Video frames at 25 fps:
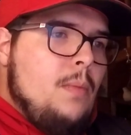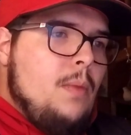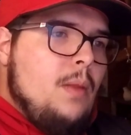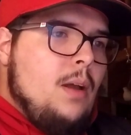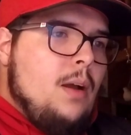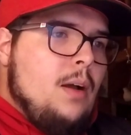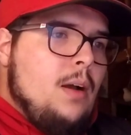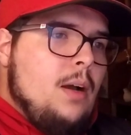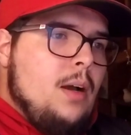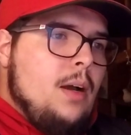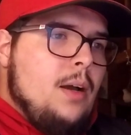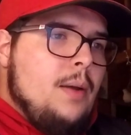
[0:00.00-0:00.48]

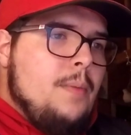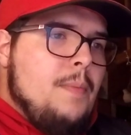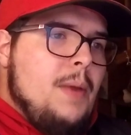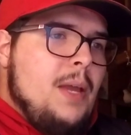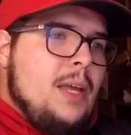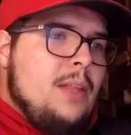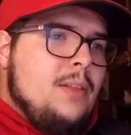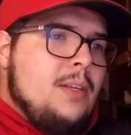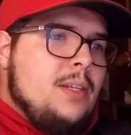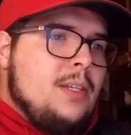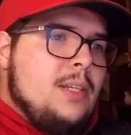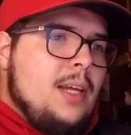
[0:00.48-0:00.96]
It
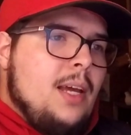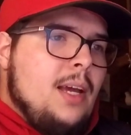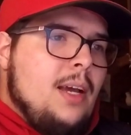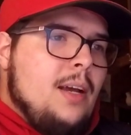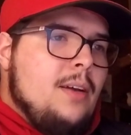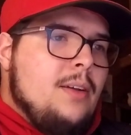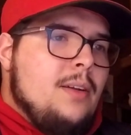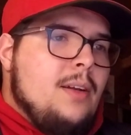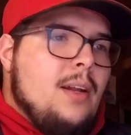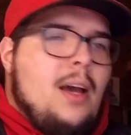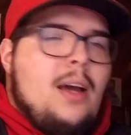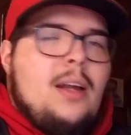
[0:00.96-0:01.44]
made the
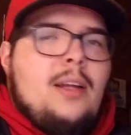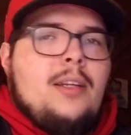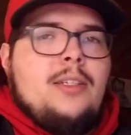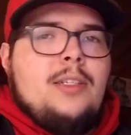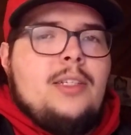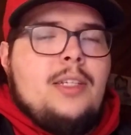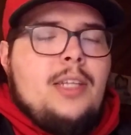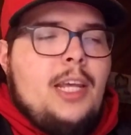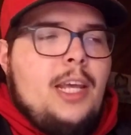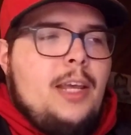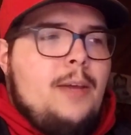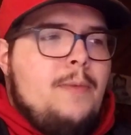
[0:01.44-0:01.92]
sound not as
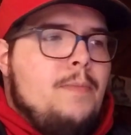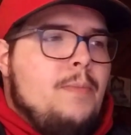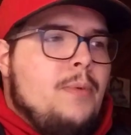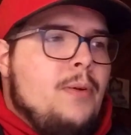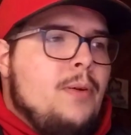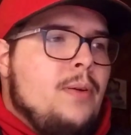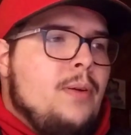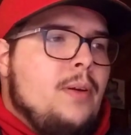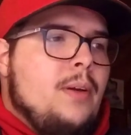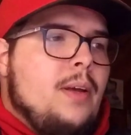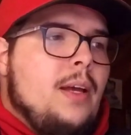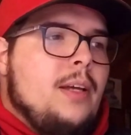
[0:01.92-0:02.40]
deep
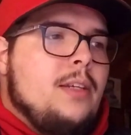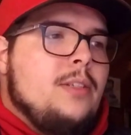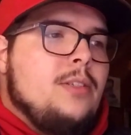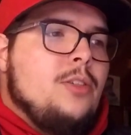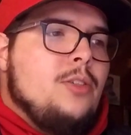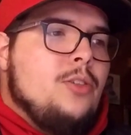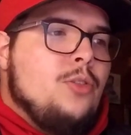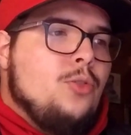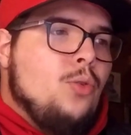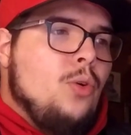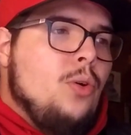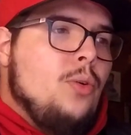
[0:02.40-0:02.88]
as the
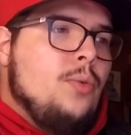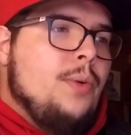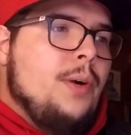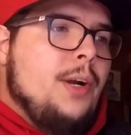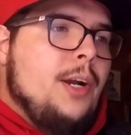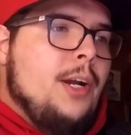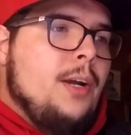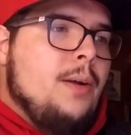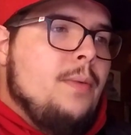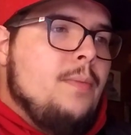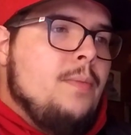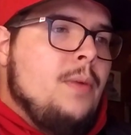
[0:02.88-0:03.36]
short
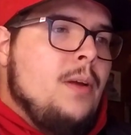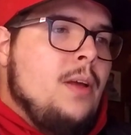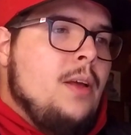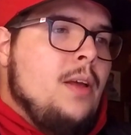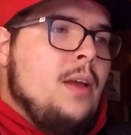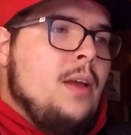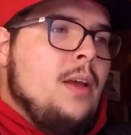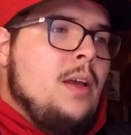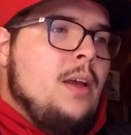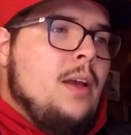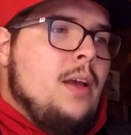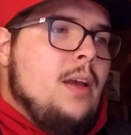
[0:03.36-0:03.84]
ram.
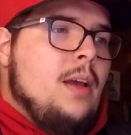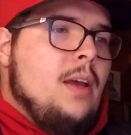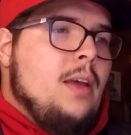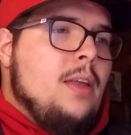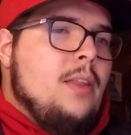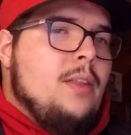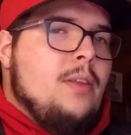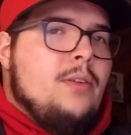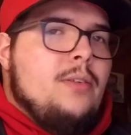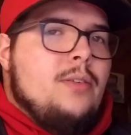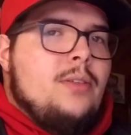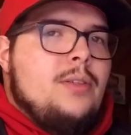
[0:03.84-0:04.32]

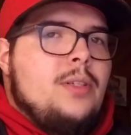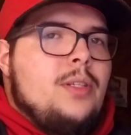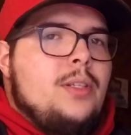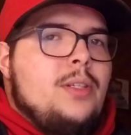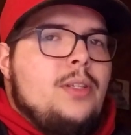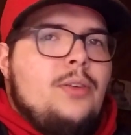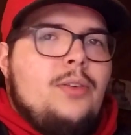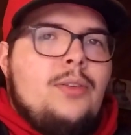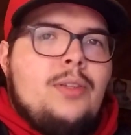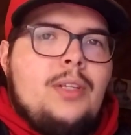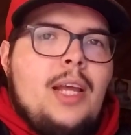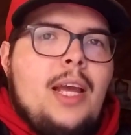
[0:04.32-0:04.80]
And there's
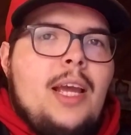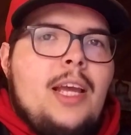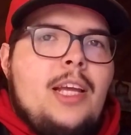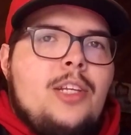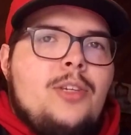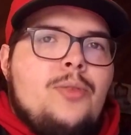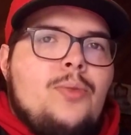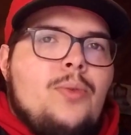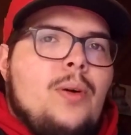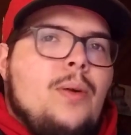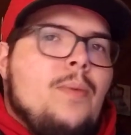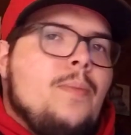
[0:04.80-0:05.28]
still
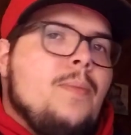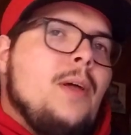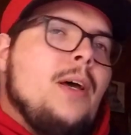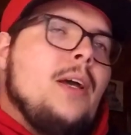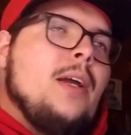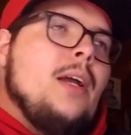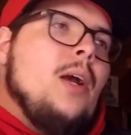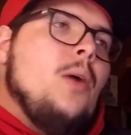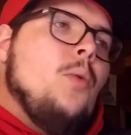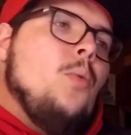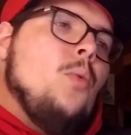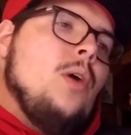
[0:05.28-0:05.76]
days where I'm
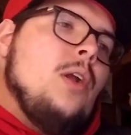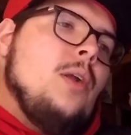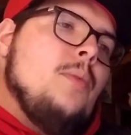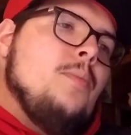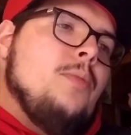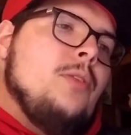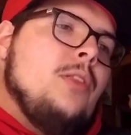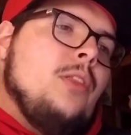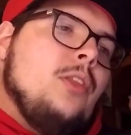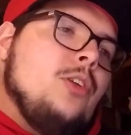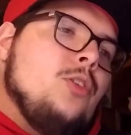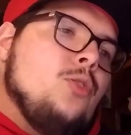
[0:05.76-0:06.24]
like, I want to
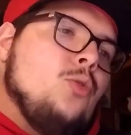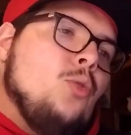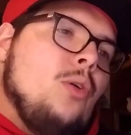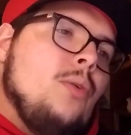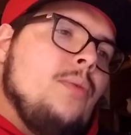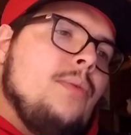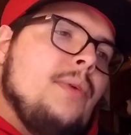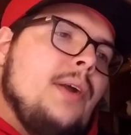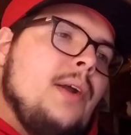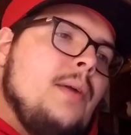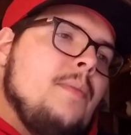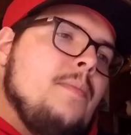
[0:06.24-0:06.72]
put the short
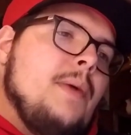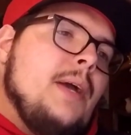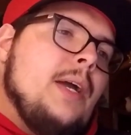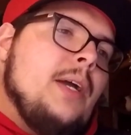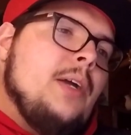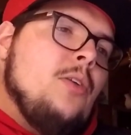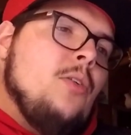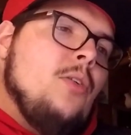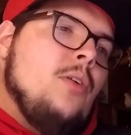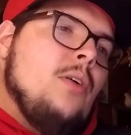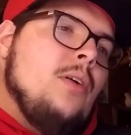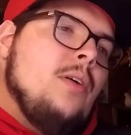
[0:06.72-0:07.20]
ram
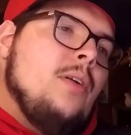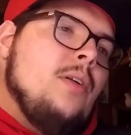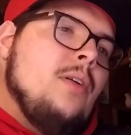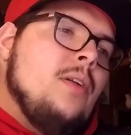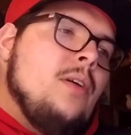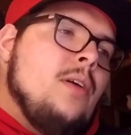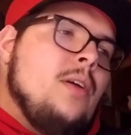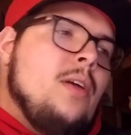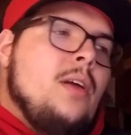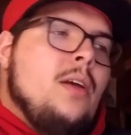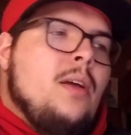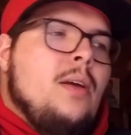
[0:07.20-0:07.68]
back on,
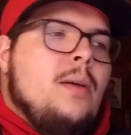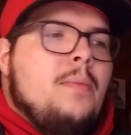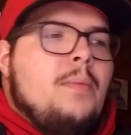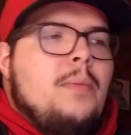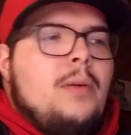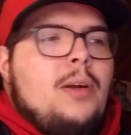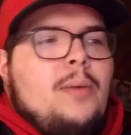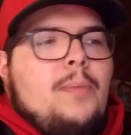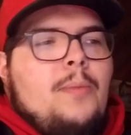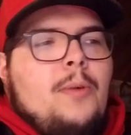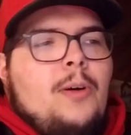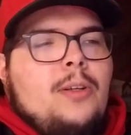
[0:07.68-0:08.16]
but
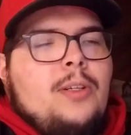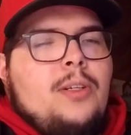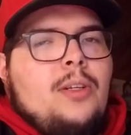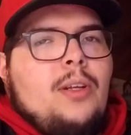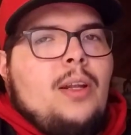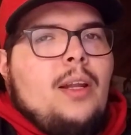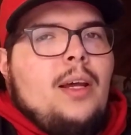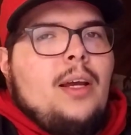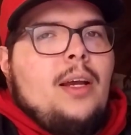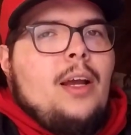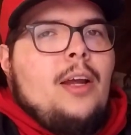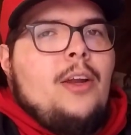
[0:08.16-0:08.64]
I'm also
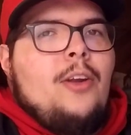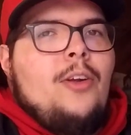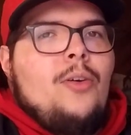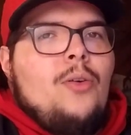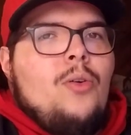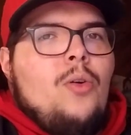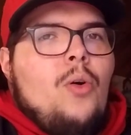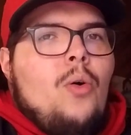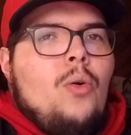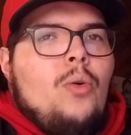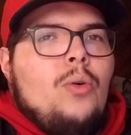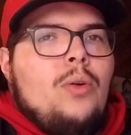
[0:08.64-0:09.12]
like, I know
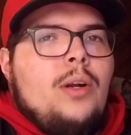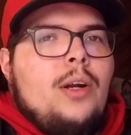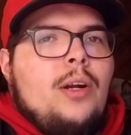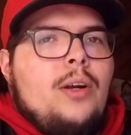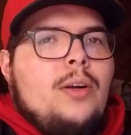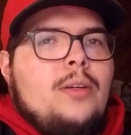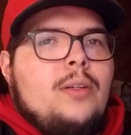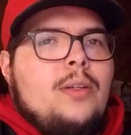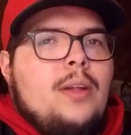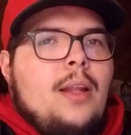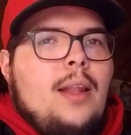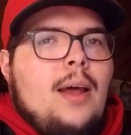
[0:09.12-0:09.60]
cold air
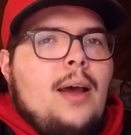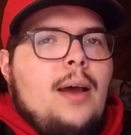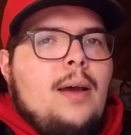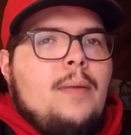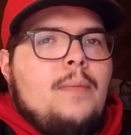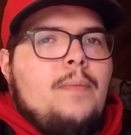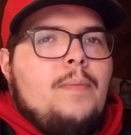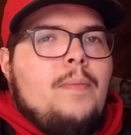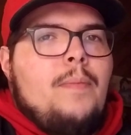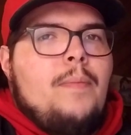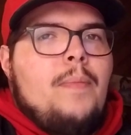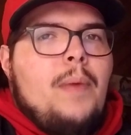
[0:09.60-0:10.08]
is a lot
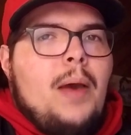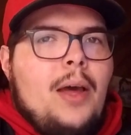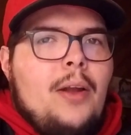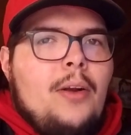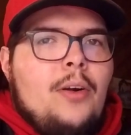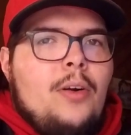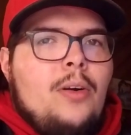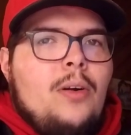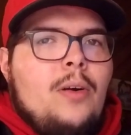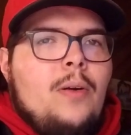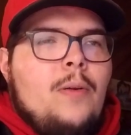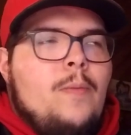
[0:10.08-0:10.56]

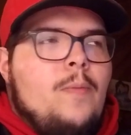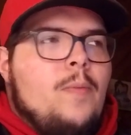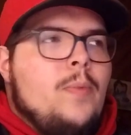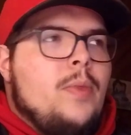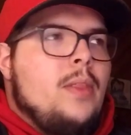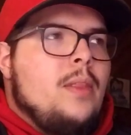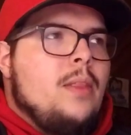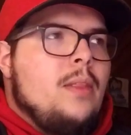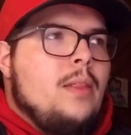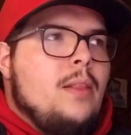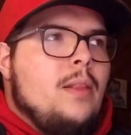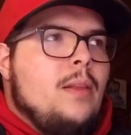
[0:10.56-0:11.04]
better
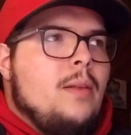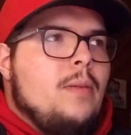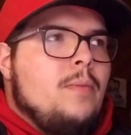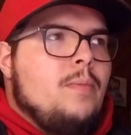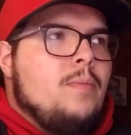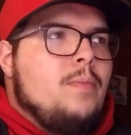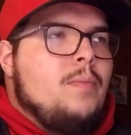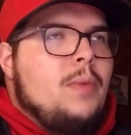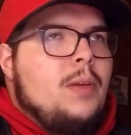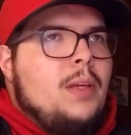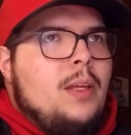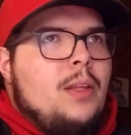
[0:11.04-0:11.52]

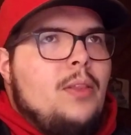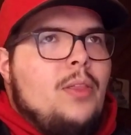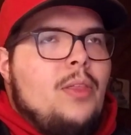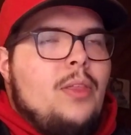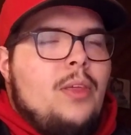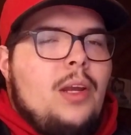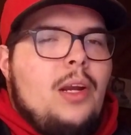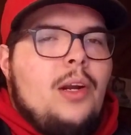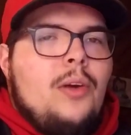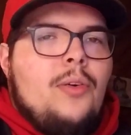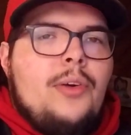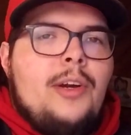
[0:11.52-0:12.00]
in
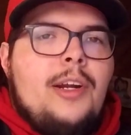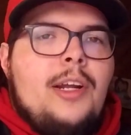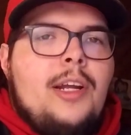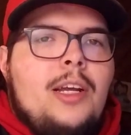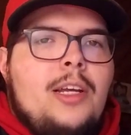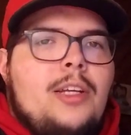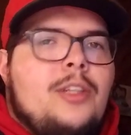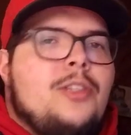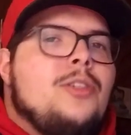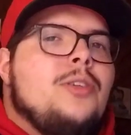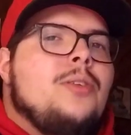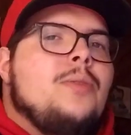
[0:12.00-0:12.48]
theory
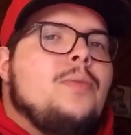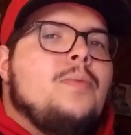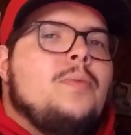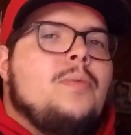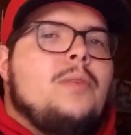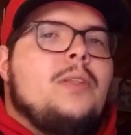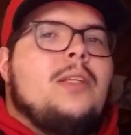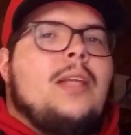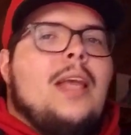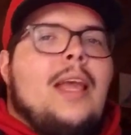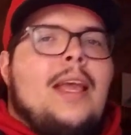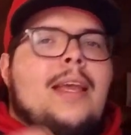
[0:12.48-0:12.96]
because you're
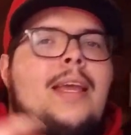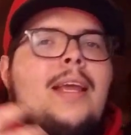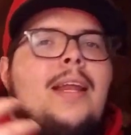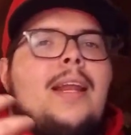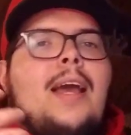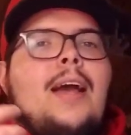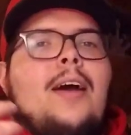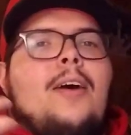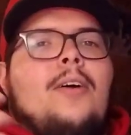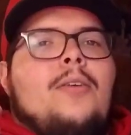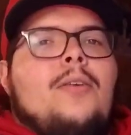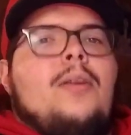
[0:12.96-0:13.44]

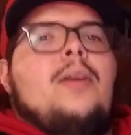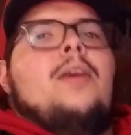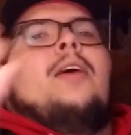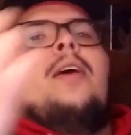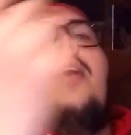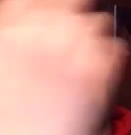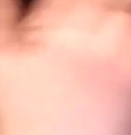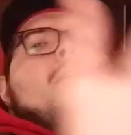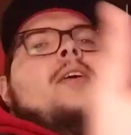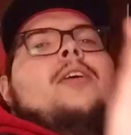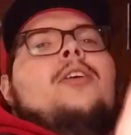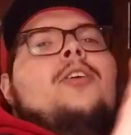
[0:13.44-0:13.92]

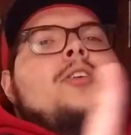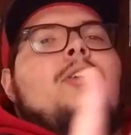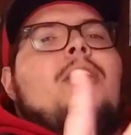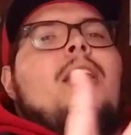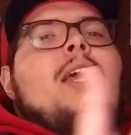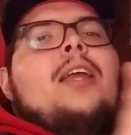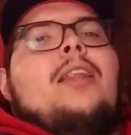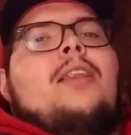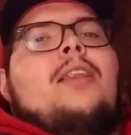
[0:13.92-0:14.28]
getting